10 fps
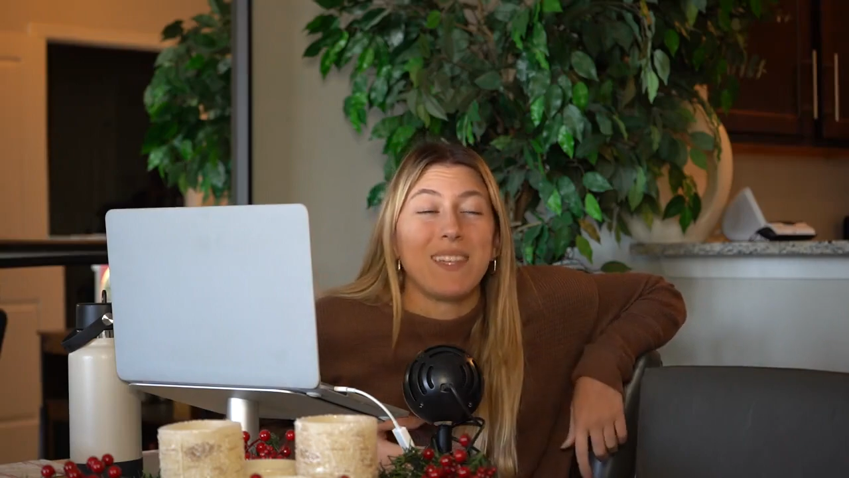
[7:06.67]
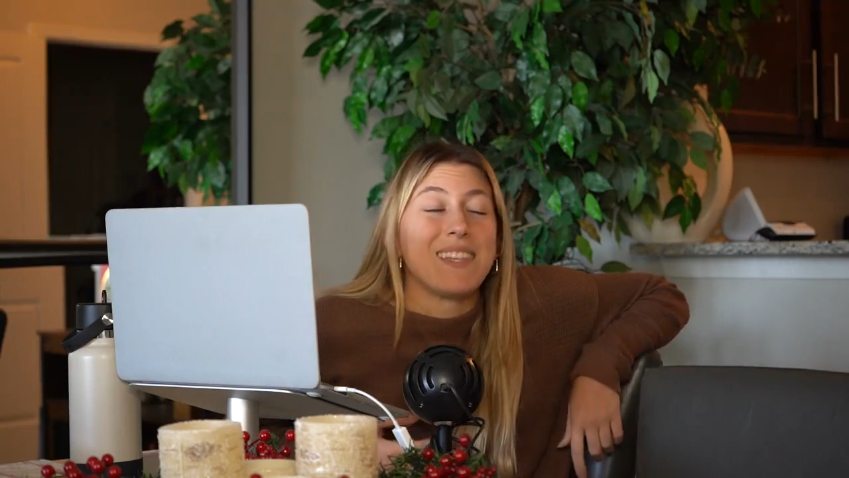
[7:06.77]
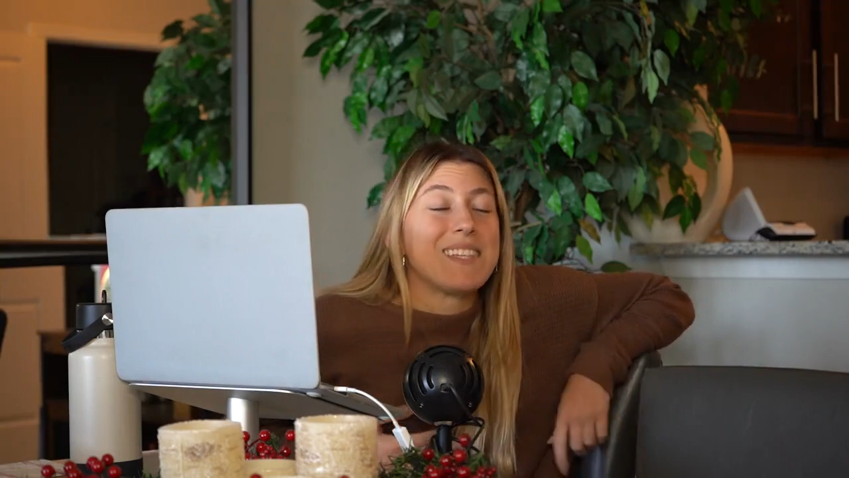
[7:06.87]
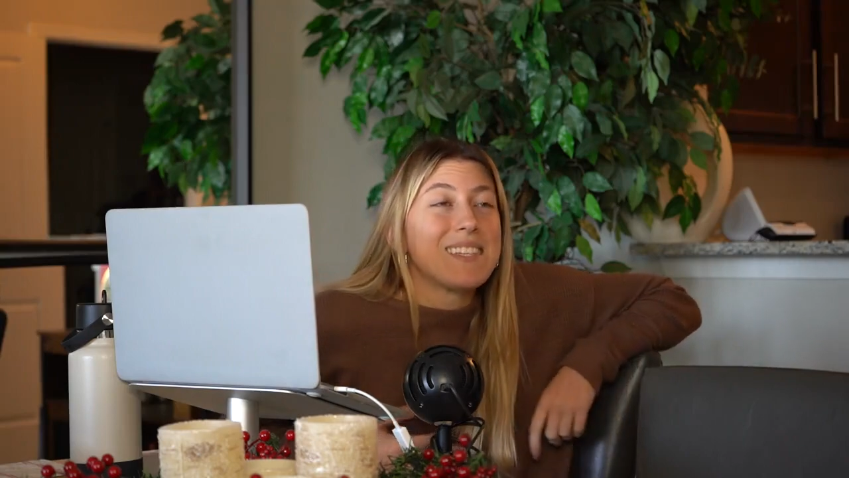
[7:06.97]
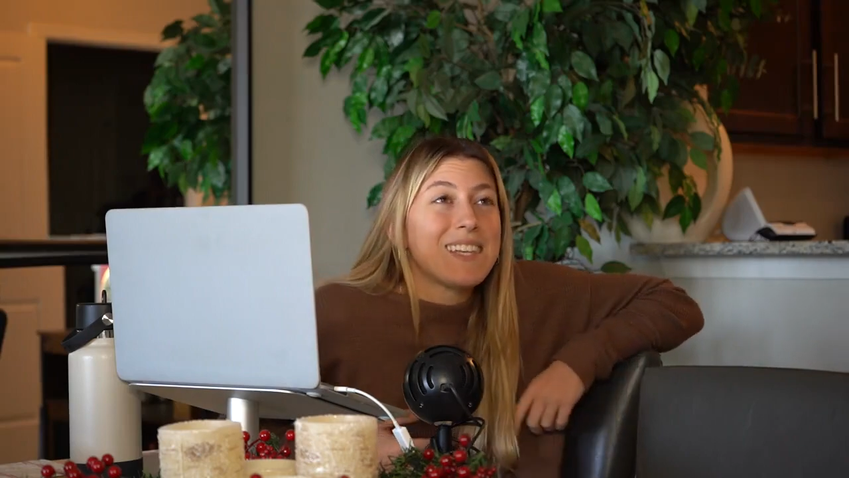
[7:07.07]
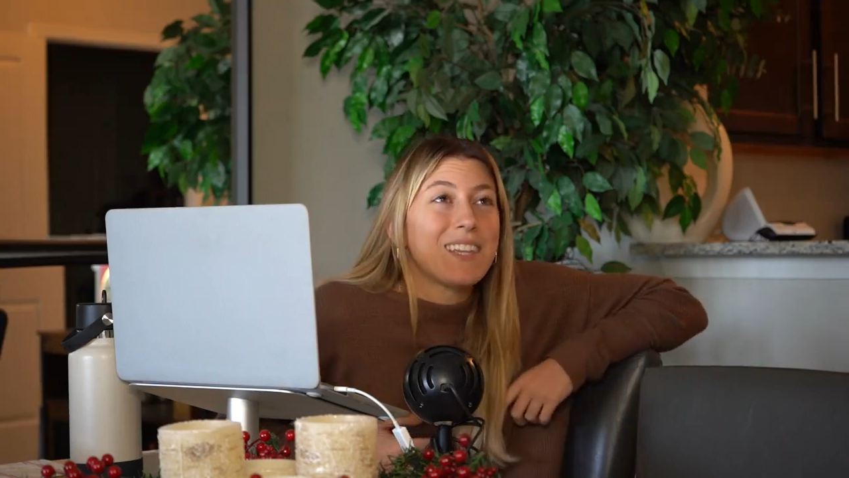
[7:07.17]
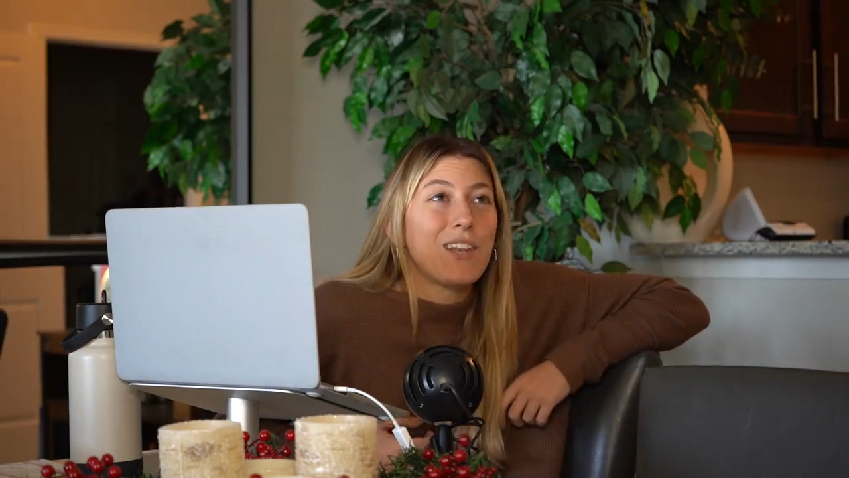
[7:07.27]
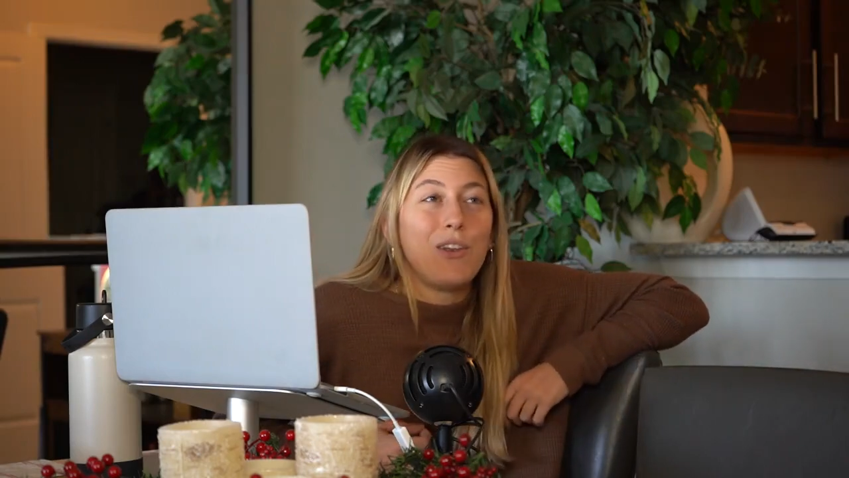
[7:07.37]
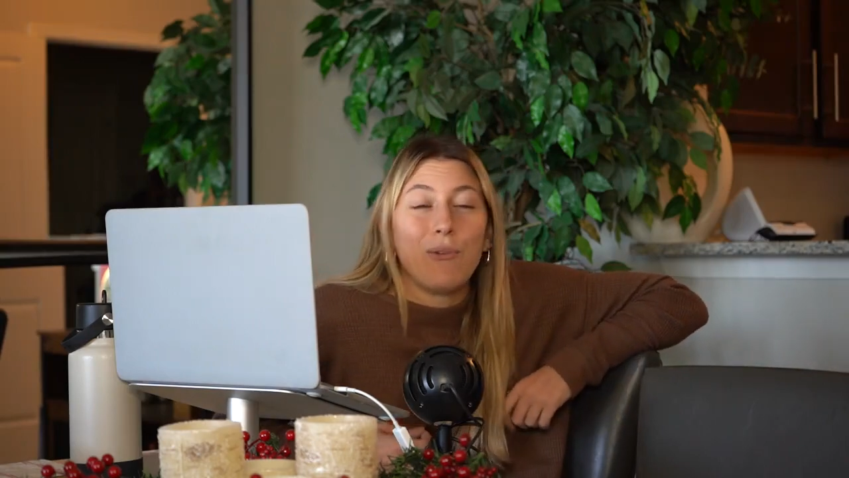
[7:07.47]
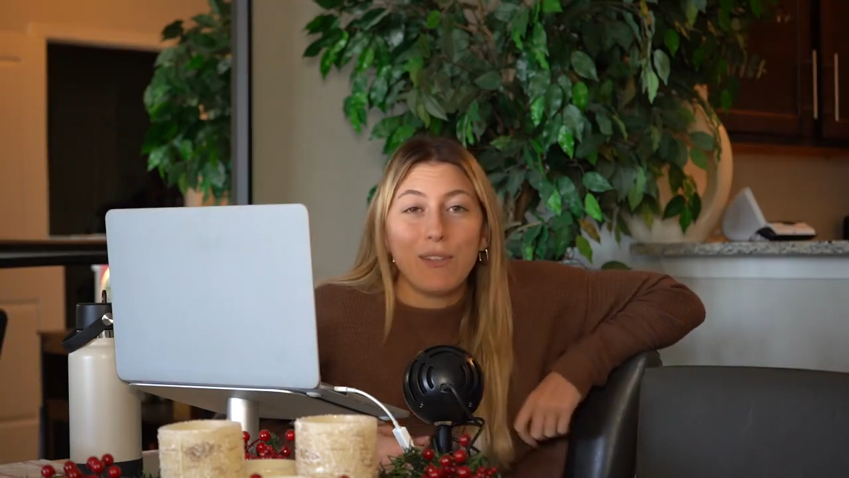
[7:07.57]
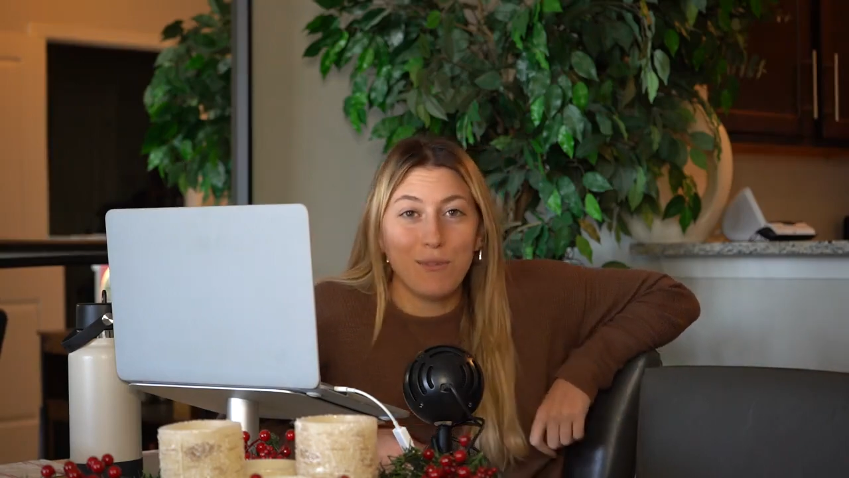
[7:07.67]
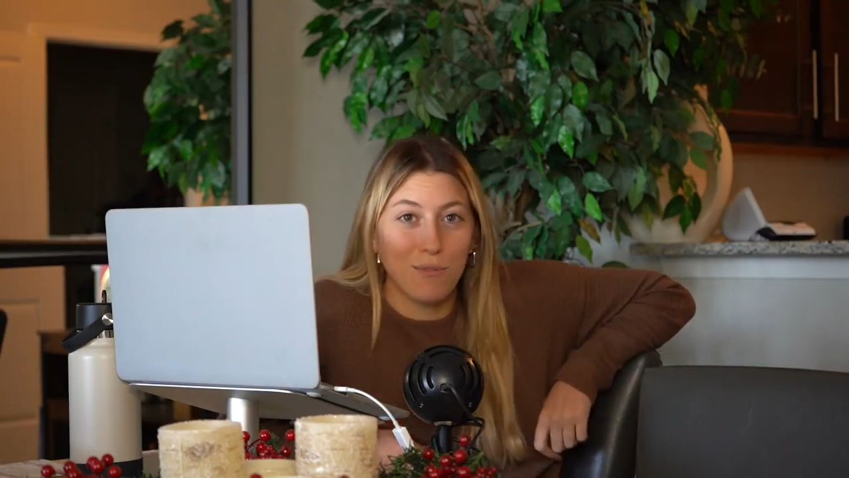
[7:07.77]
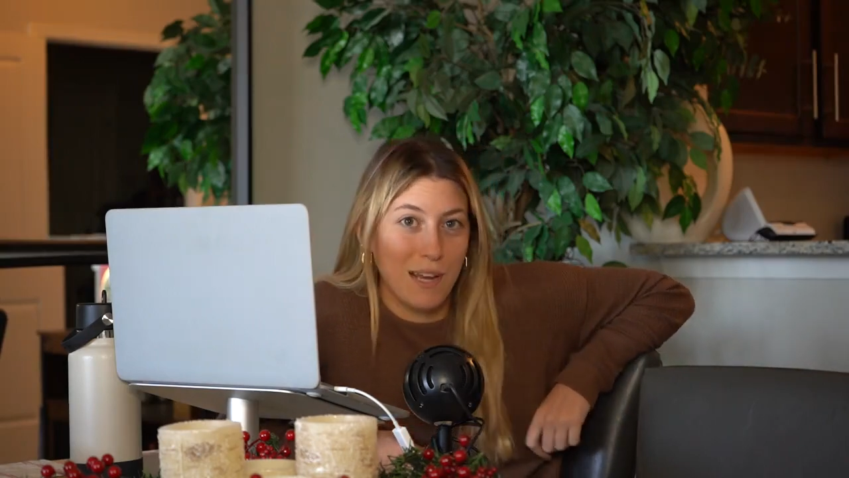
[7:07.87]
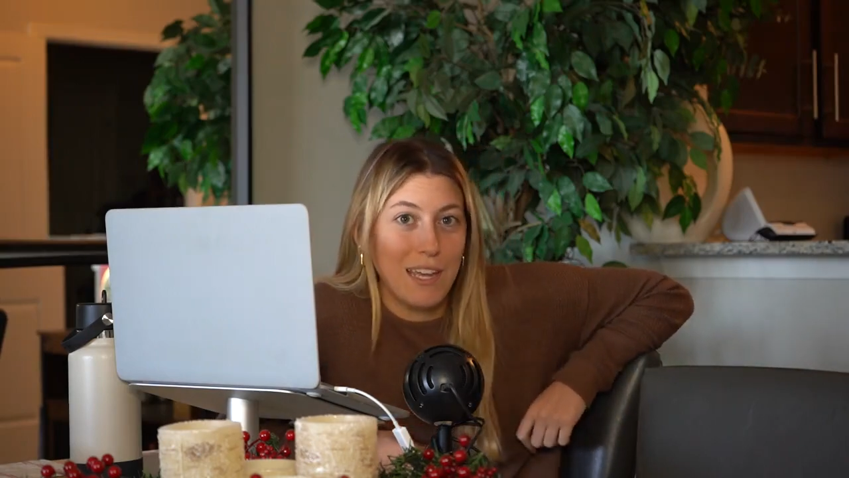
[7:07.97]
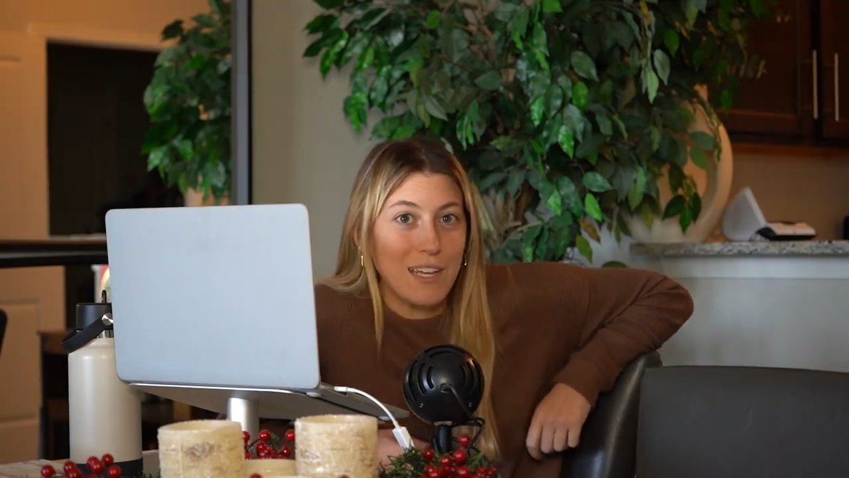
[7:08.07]
This is like the newest
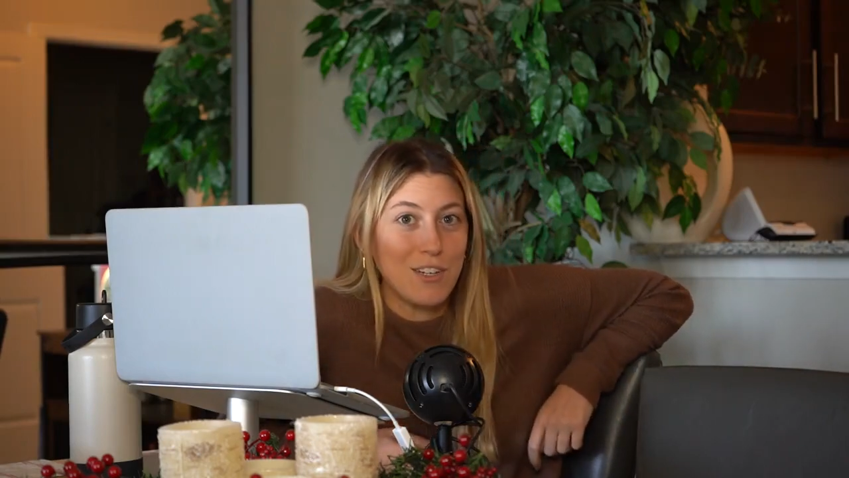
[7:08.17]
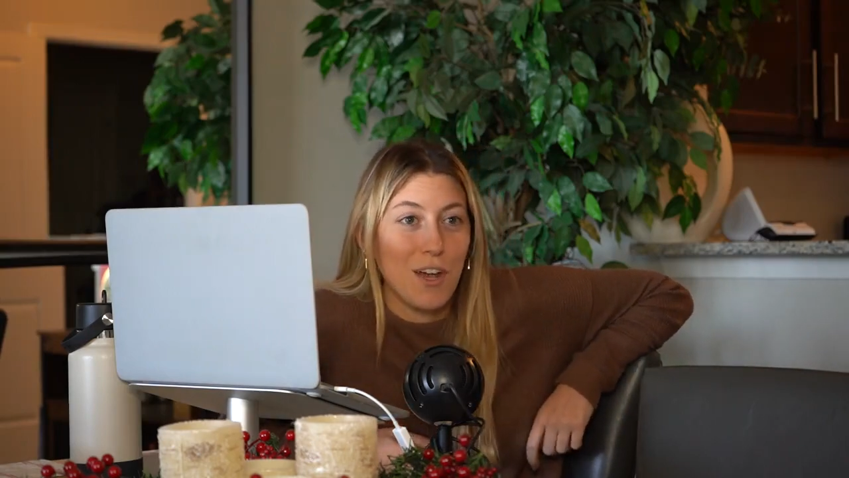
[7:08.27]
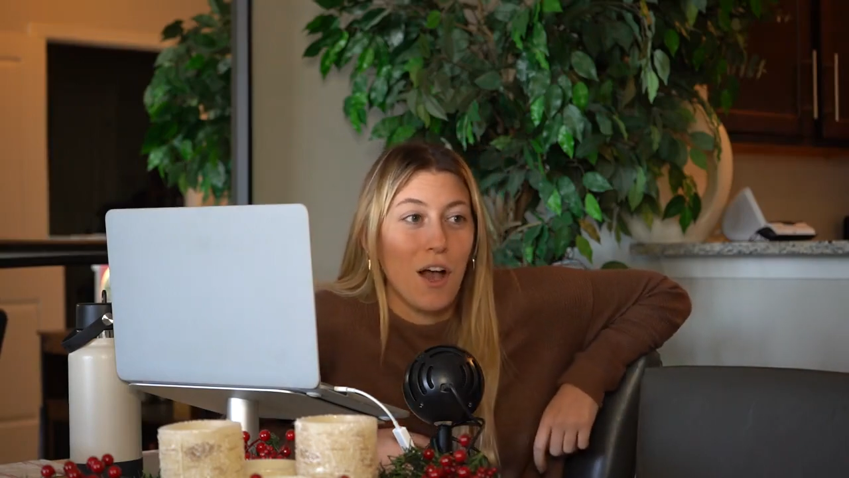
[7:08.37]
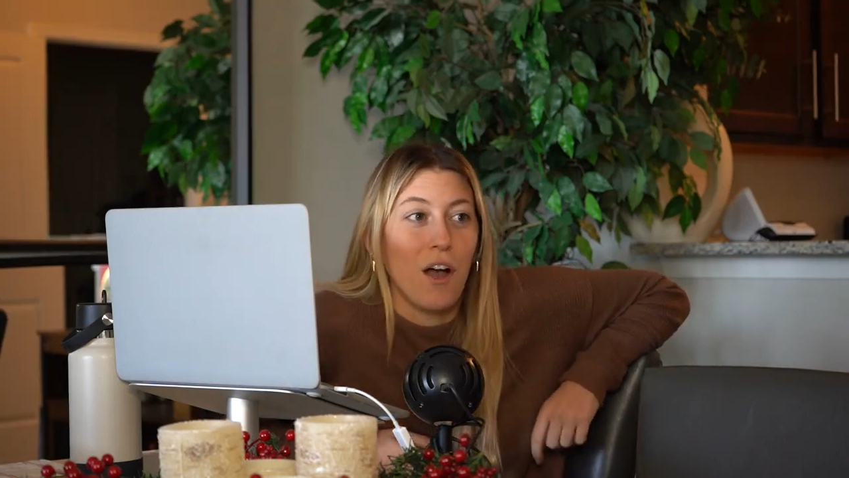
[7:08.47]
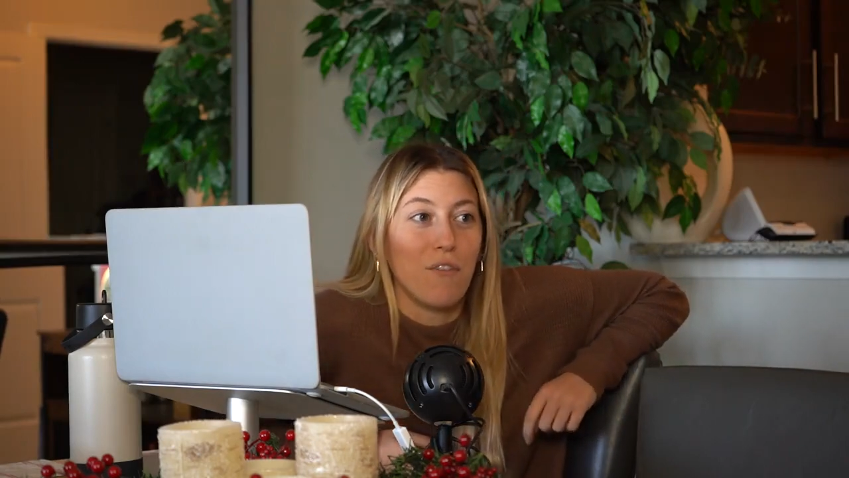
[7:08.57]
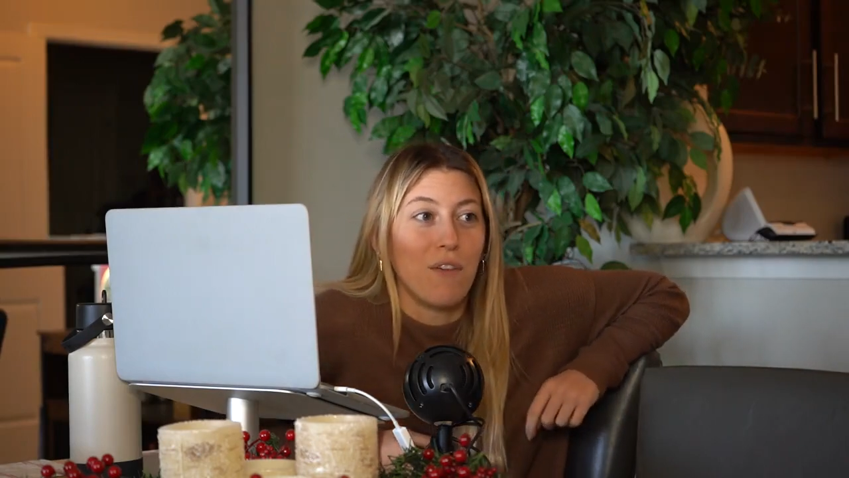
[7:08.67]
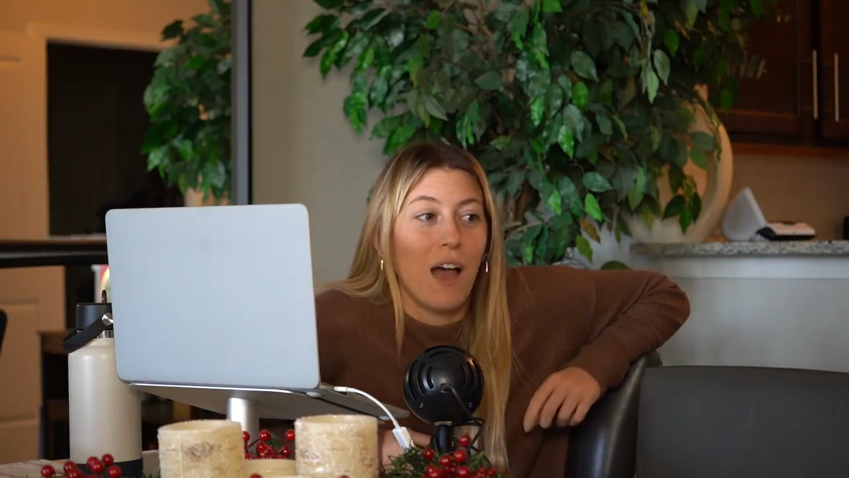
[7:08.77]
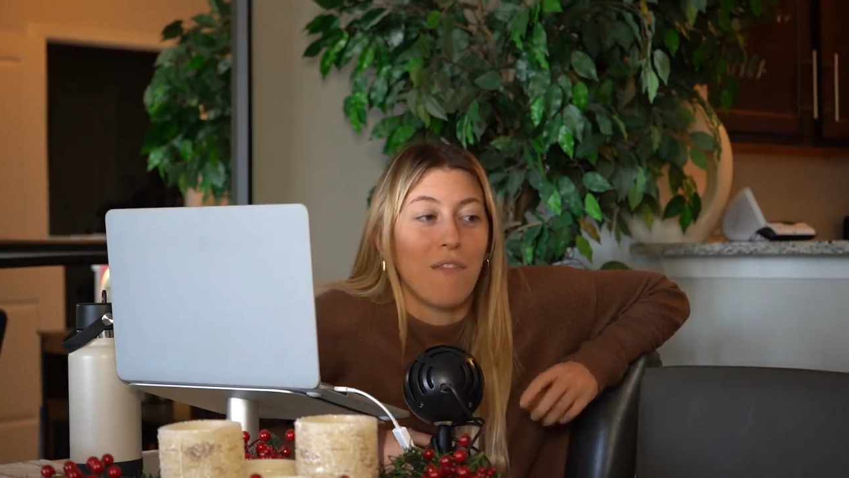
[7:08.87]
range of,